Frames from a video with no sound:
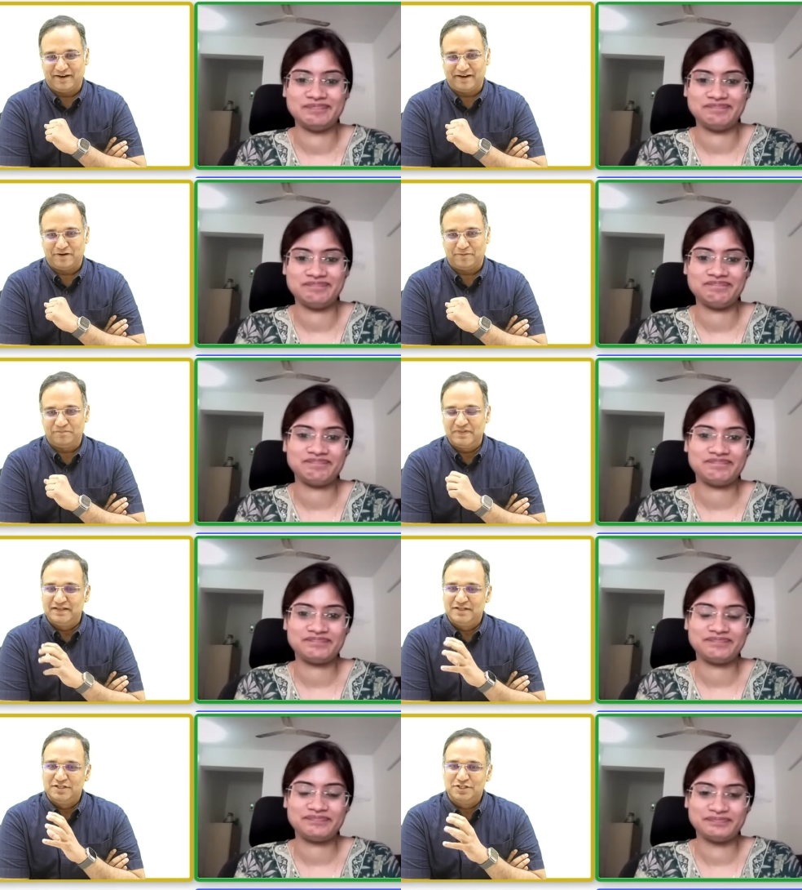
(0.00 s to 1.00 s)
Speaker 1: right now.
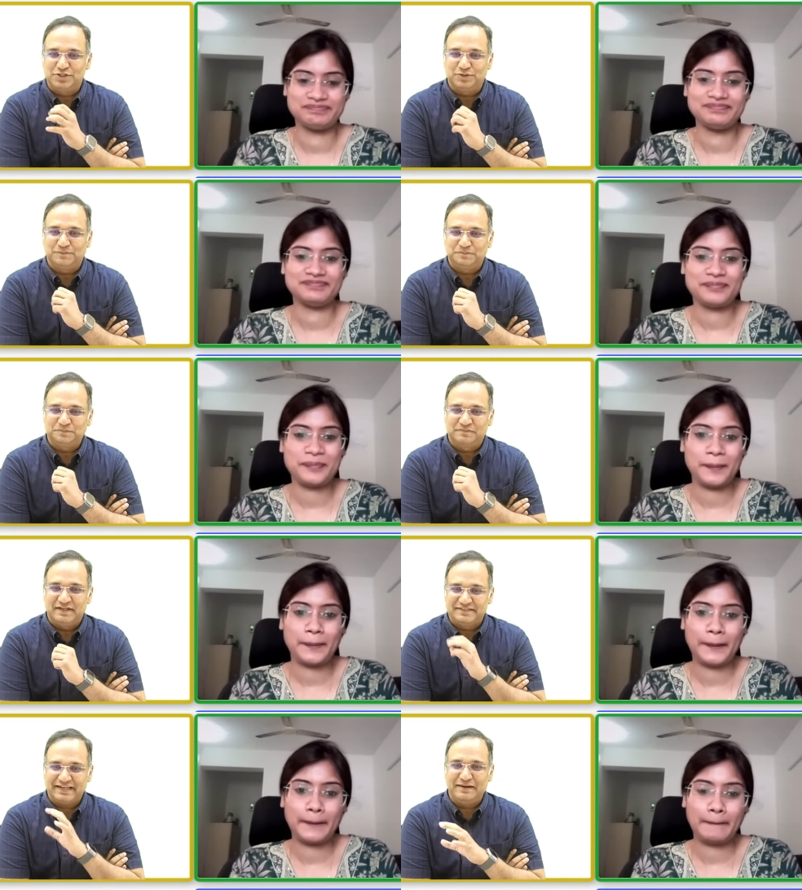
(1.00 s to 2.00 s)
So
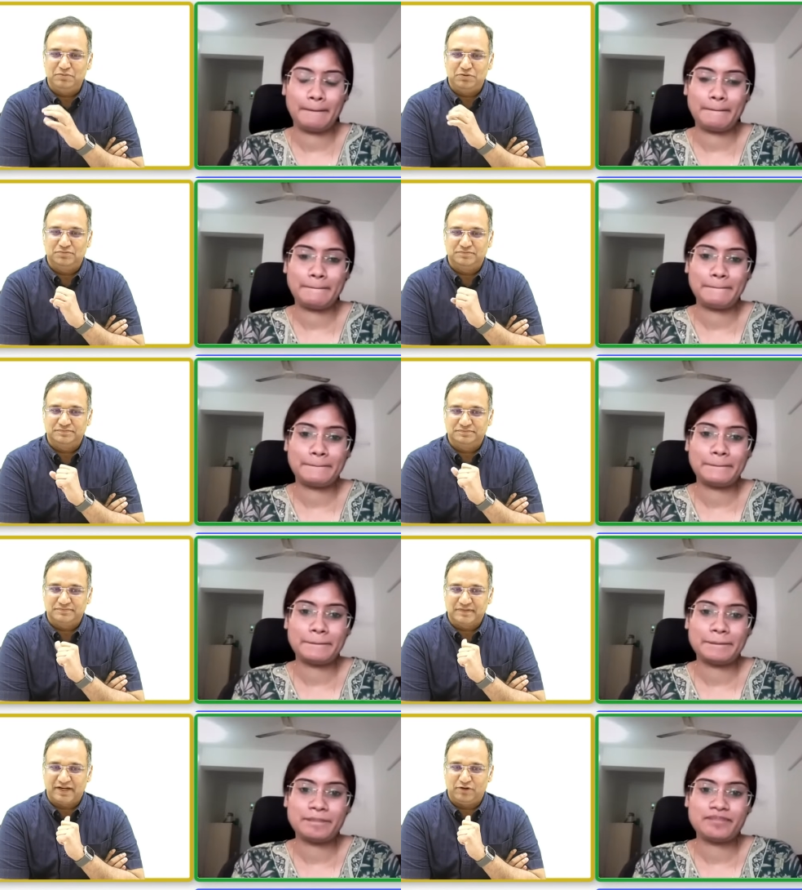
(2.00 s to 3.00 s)
it's time to
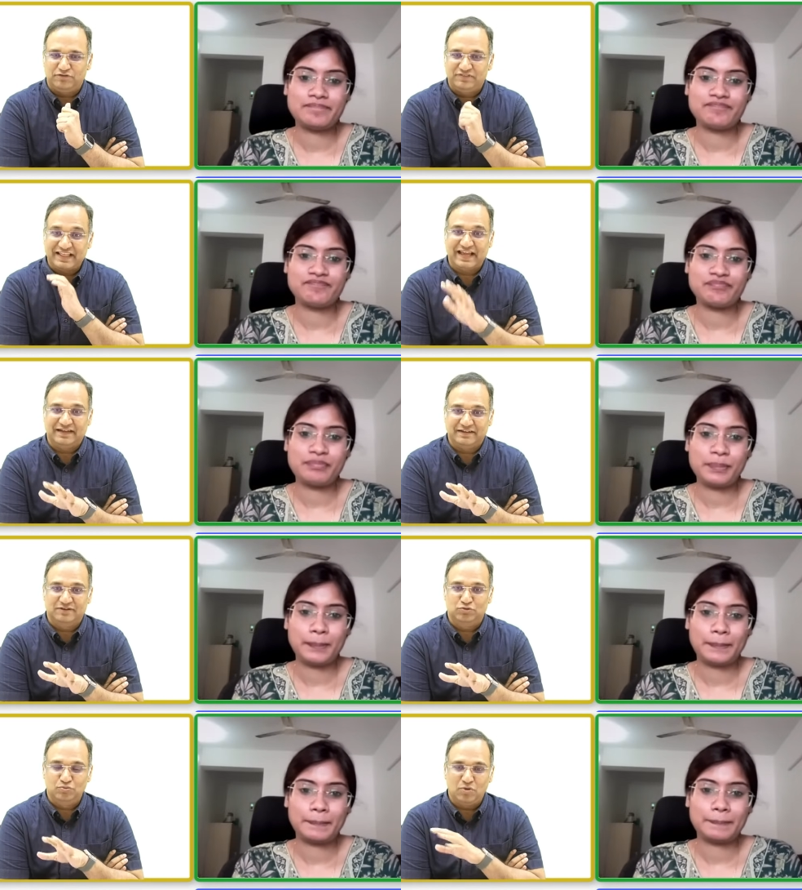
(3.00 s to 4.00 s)
kind of thank
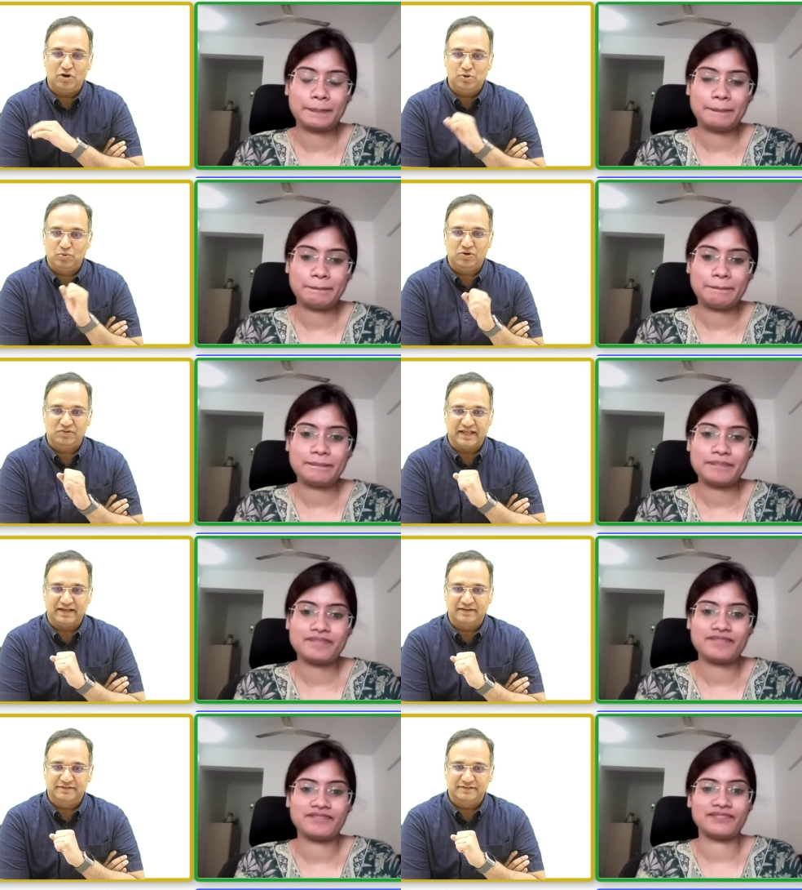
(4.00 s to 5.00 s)
whom all you want to
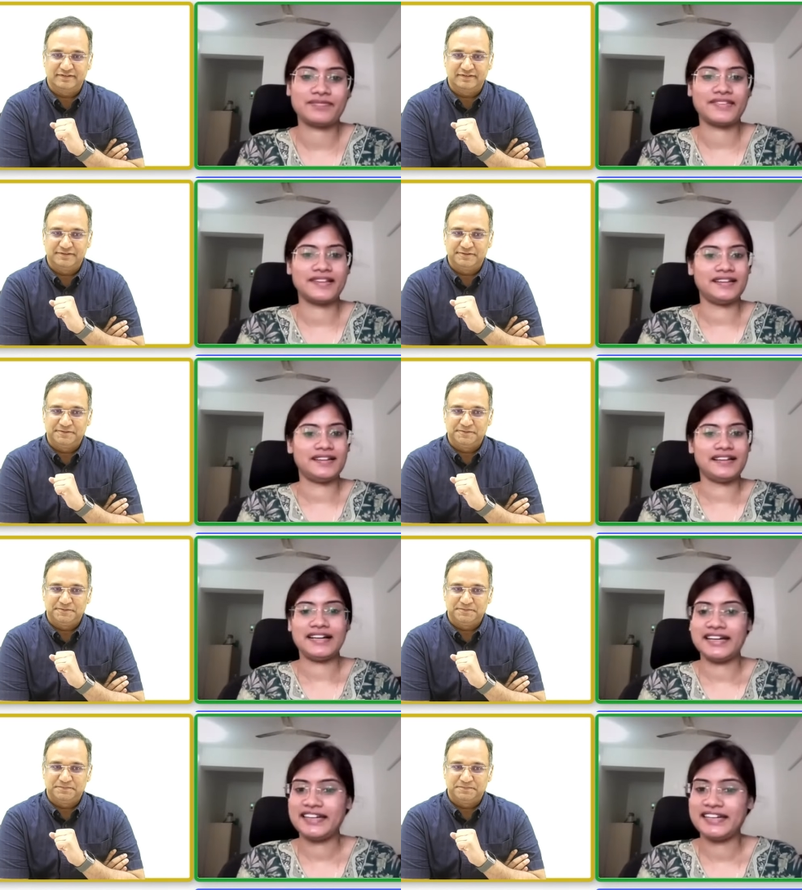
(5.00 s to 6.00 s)
thank.
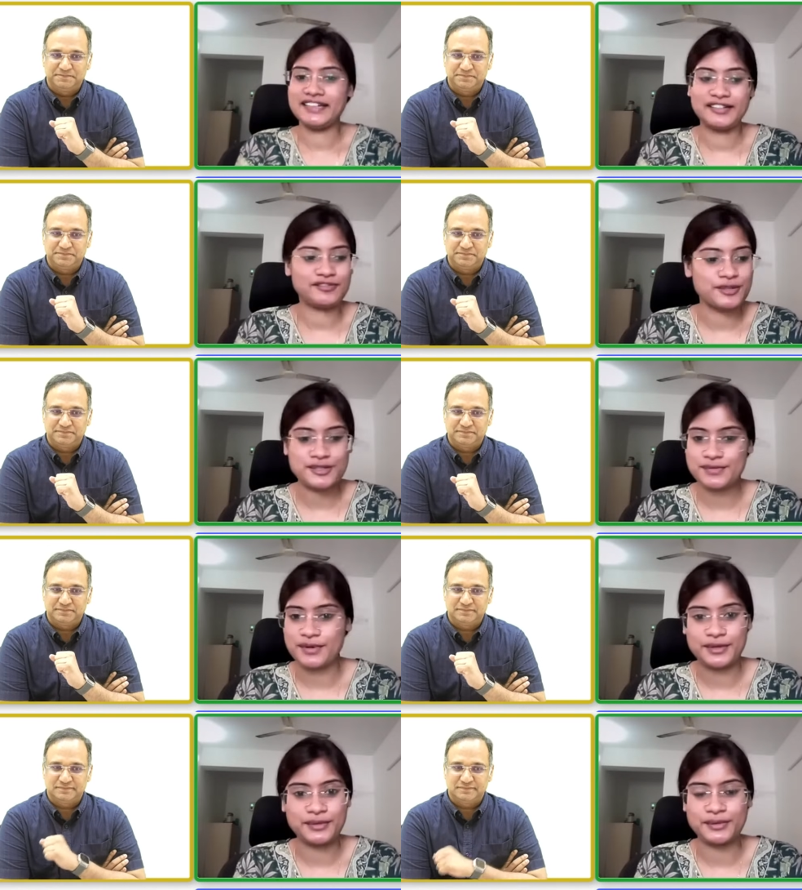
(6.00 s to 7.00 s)
Speaker 2: I, of course,
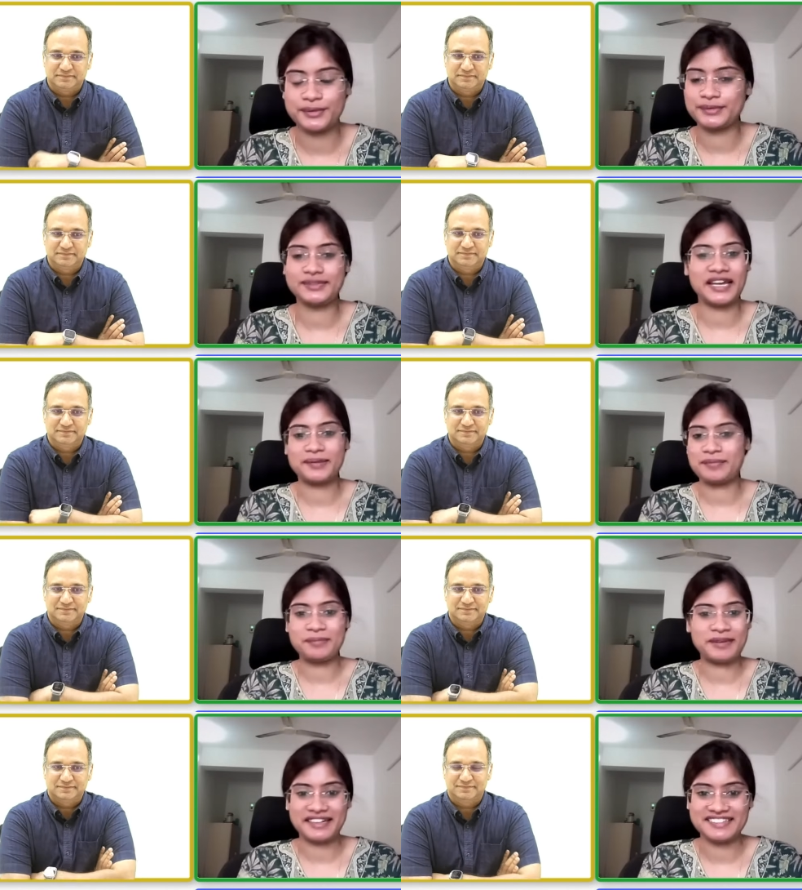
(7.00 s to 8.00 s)
want to thank my
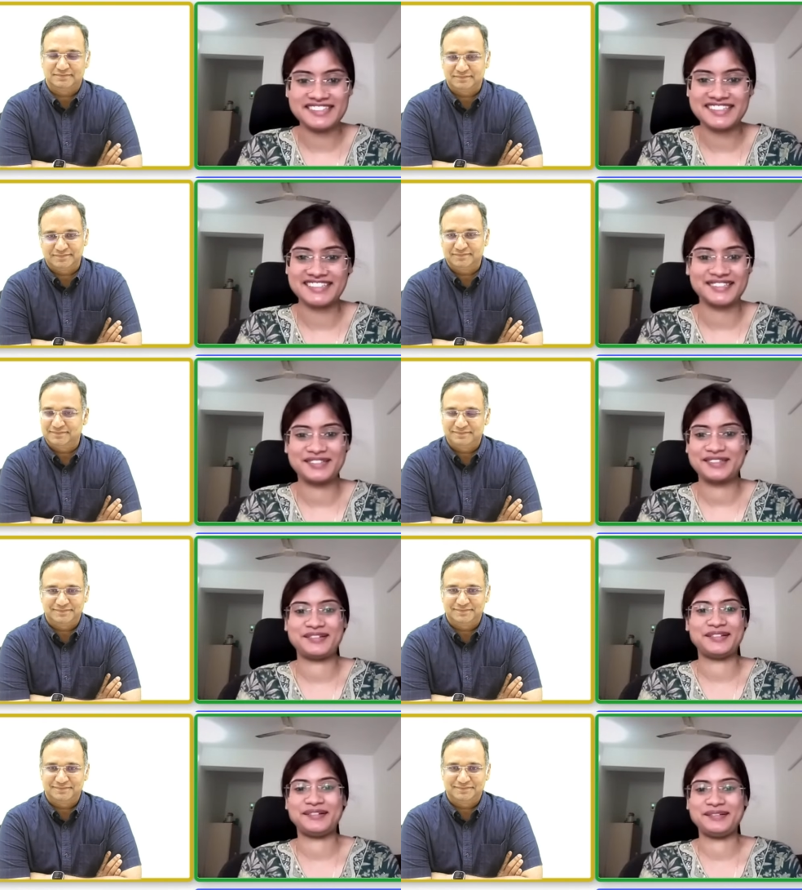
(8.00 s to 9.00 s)
parents
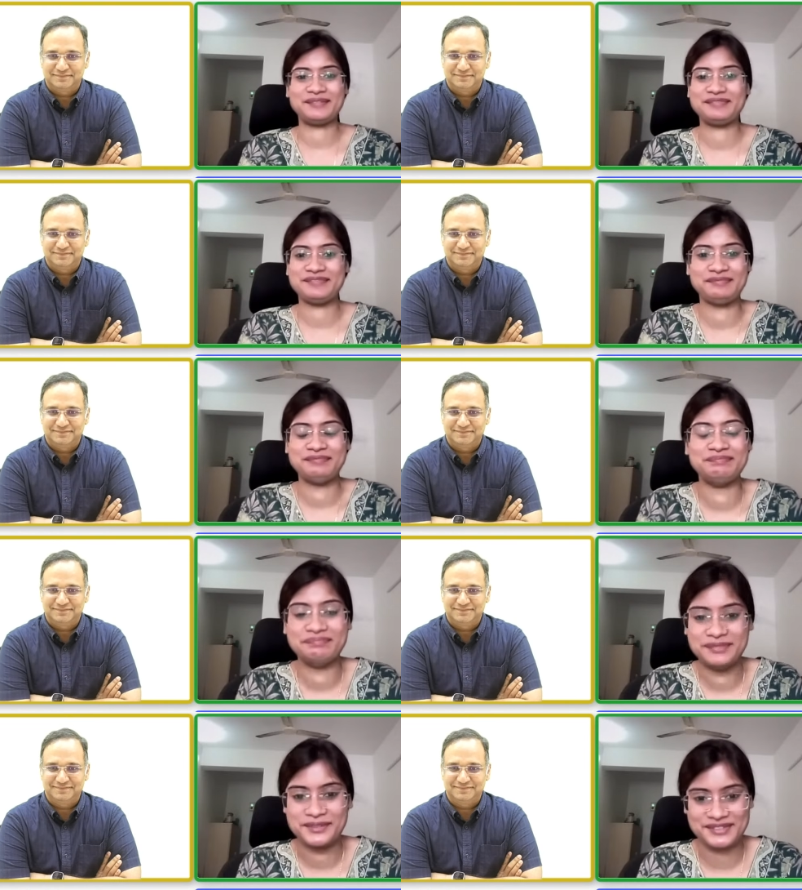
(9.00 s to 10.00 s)
uh,
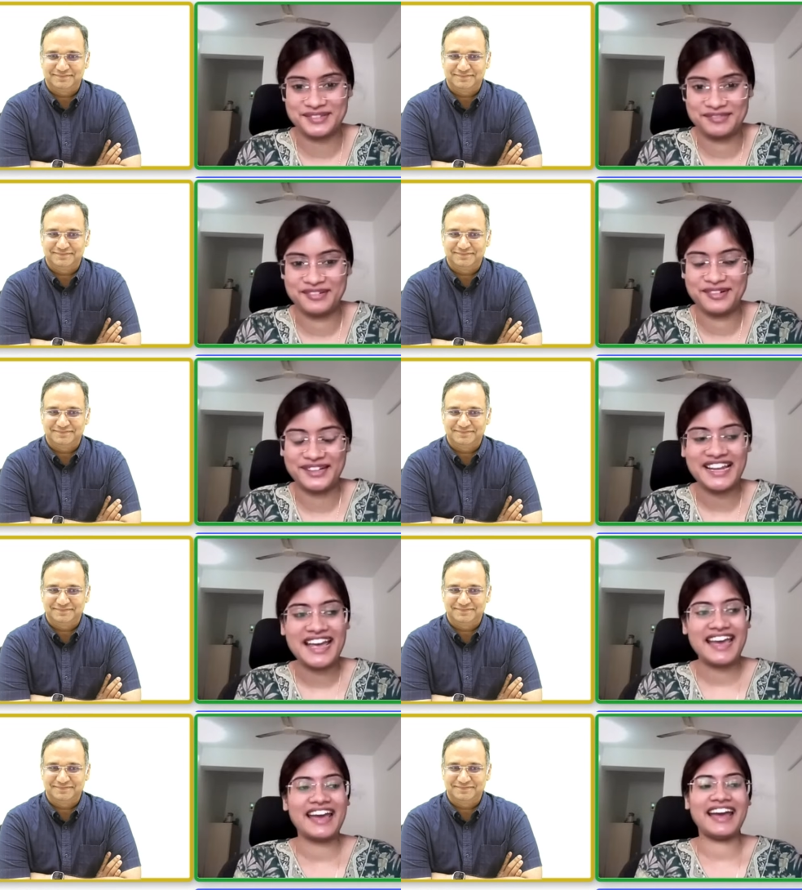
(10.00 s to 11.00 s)
most of all.
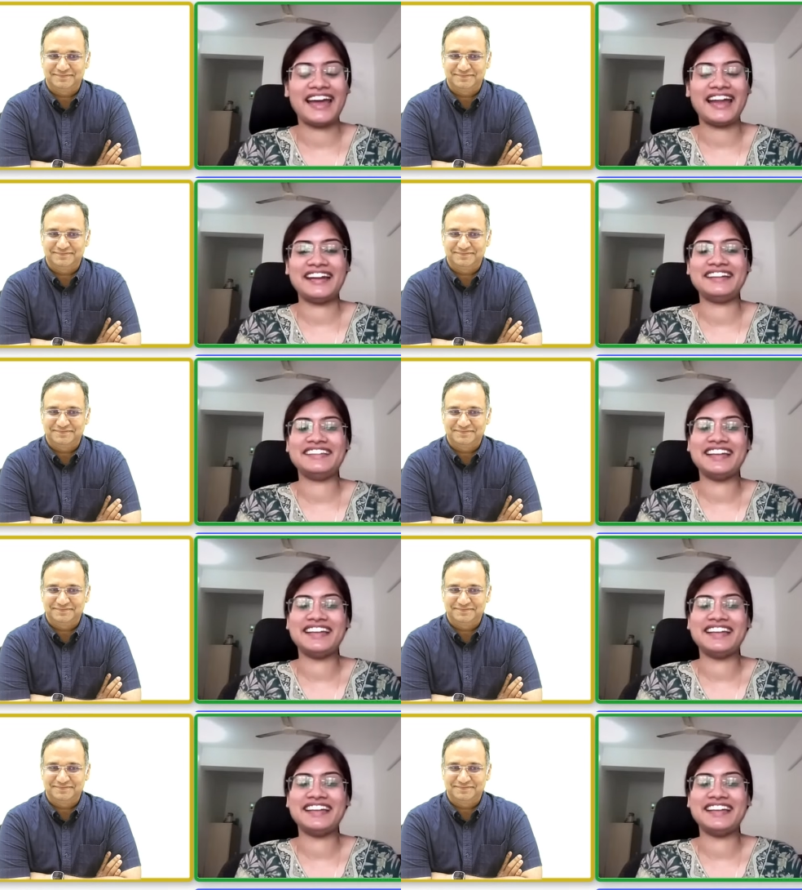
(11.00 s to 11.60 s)
And